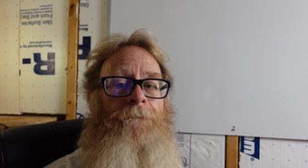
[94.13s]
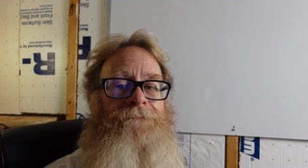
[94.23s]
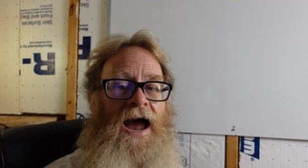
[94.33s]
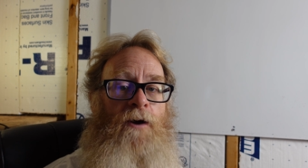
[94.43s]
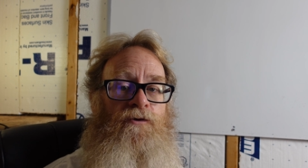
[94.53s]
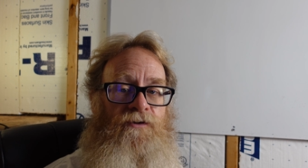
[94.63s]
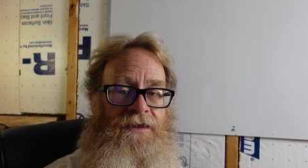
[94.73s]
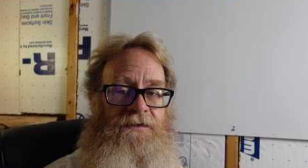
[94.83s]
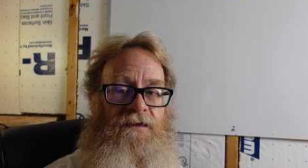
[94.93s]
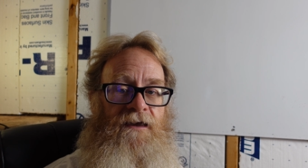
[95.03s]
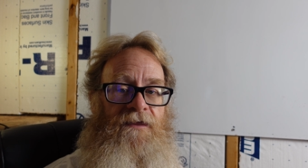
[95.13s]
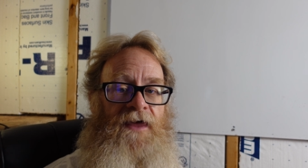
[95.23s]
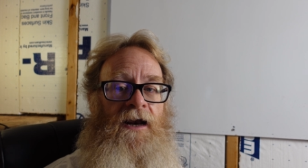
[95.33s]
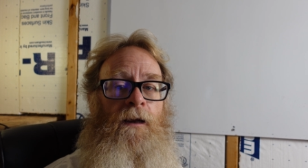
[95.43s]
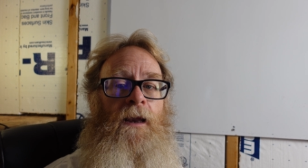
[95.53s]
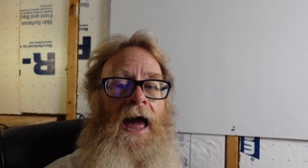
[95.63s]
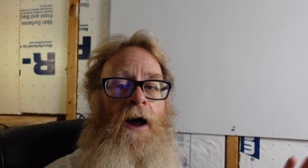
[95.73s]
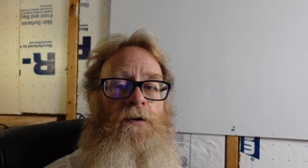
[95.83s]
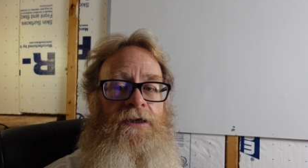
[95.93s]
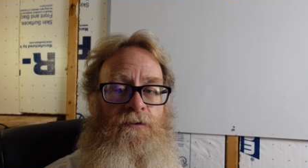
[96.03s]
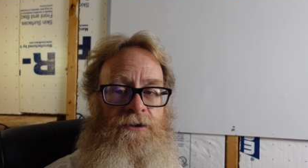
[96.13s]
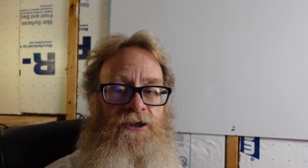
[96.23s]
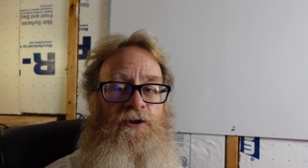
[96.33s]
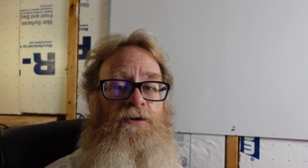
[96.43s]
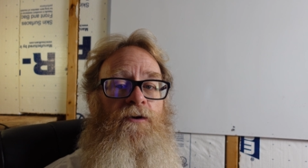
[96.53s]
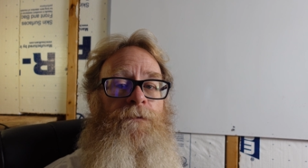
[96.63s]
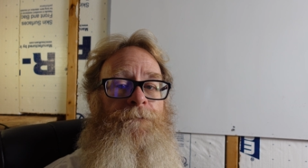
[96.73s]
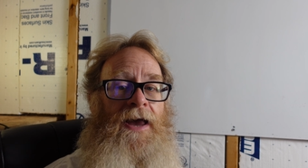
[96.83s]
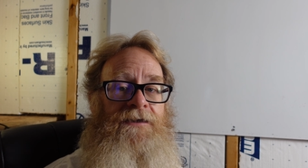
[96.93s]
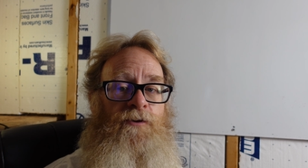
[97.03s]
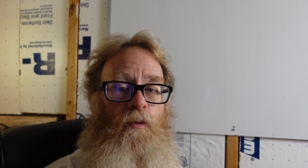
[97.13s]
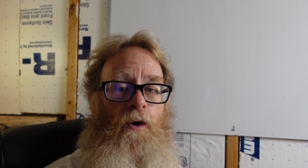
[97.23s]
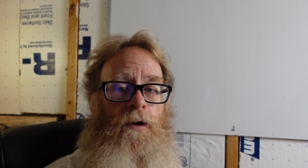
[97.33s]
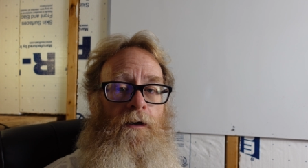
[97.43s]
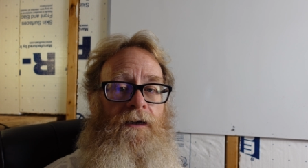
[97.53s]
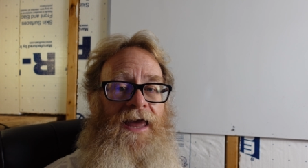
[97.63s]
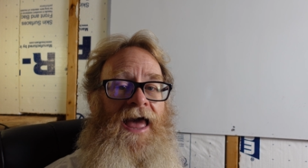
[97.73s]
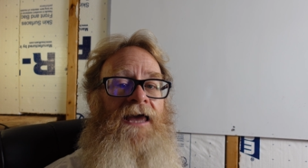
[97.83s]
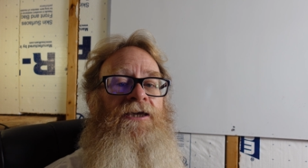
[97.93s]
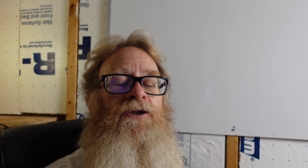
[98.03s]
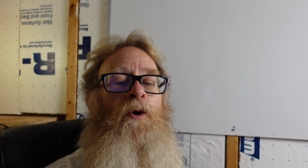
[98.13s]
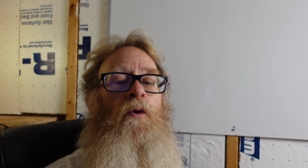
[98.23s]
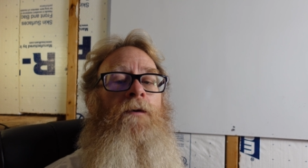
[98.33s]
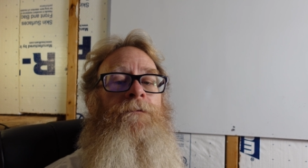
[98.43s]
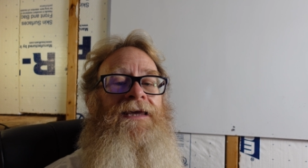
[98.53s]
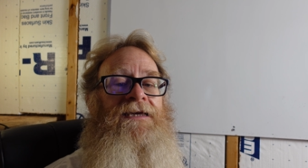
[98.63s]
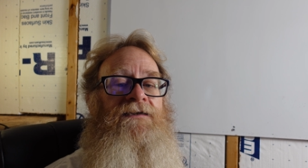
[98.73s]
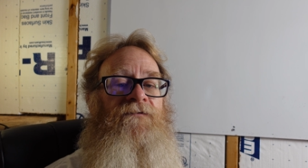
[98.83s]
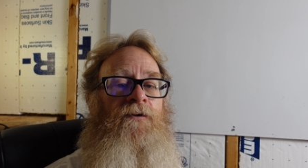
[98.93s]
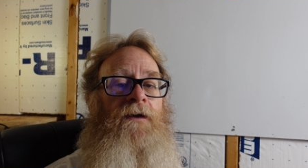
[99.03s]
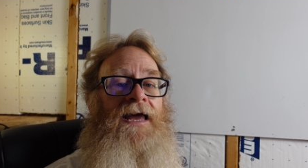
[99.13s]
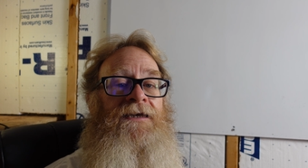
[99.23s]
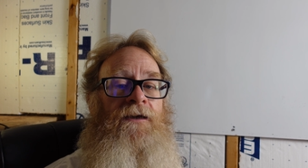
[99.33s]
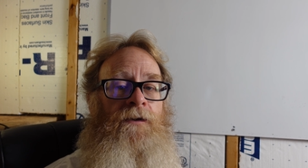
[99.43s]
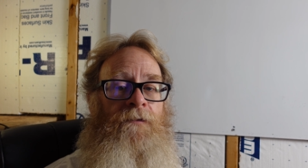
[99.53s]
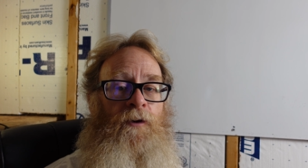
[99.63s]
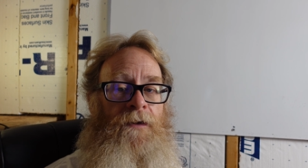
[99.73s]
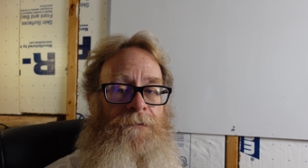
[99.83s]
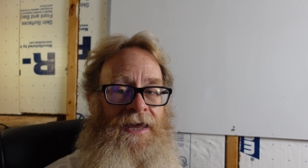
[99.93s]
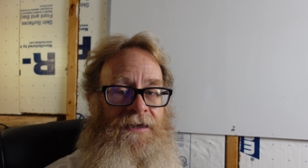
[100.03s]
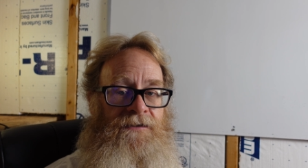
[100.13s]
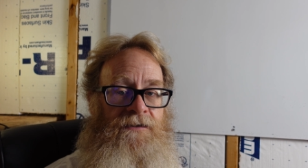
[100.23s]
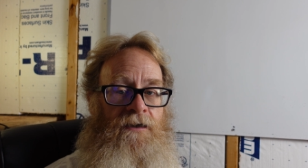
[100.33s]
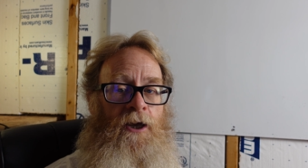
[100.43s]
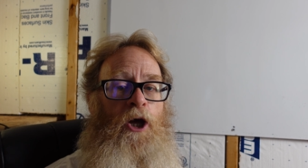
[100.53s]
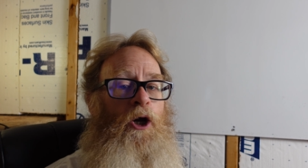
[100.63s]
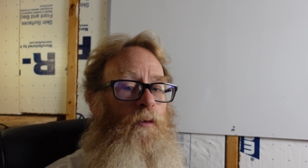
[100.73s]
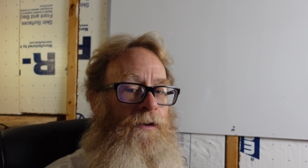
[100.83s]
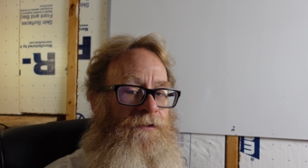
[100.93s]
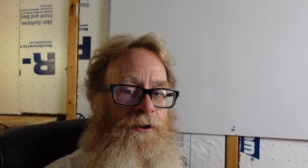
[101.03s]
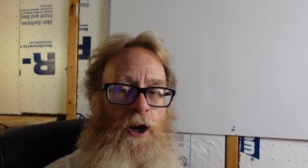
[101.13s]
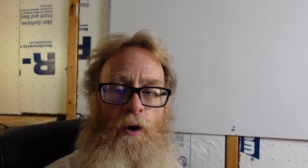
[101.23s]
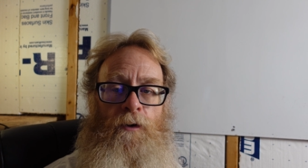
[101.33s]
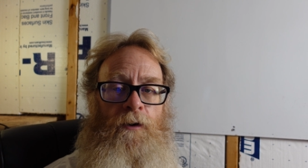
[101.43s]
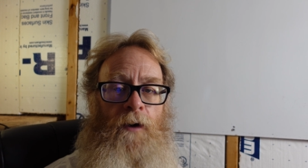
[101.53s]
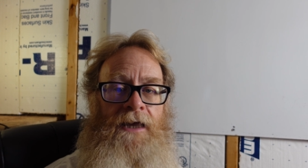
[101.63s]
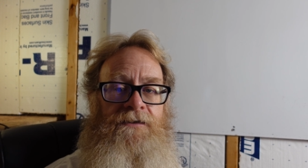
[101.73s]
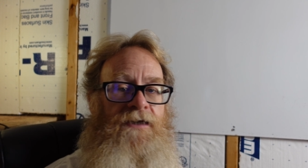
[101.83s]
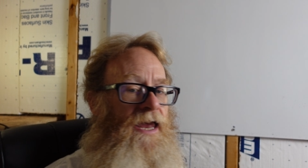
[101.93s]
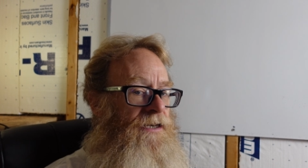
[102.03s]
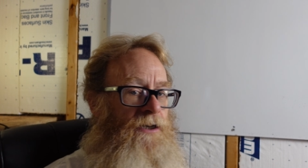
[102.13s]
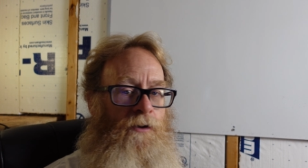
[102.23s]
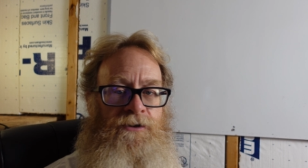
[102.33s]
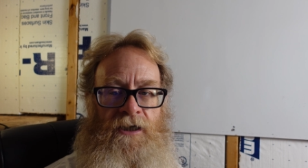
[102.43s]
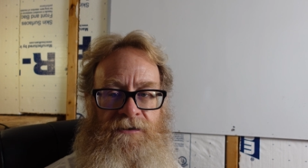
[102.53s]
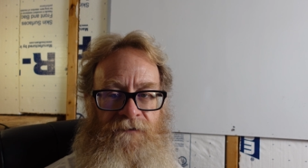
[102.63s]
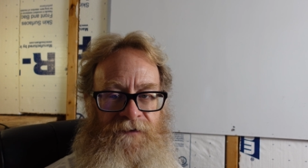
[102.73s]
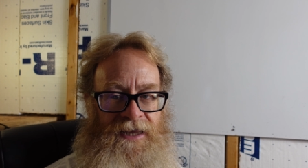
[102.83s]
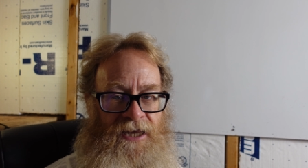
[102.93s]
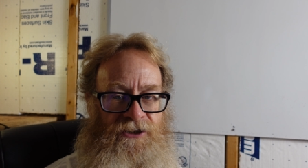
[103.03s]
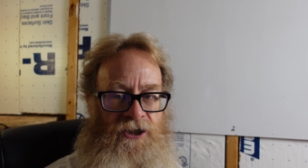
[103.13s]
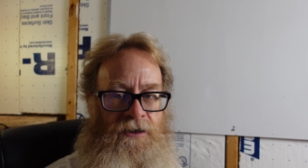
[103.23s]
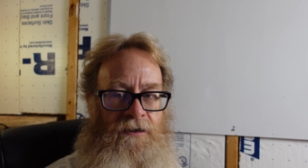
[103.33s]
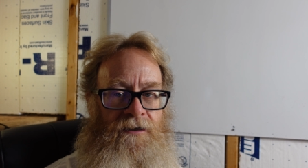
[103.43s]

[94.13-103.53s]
Boundaries that allow you to do your best work at your peaceful and deliberate pace with no regrets and no justification.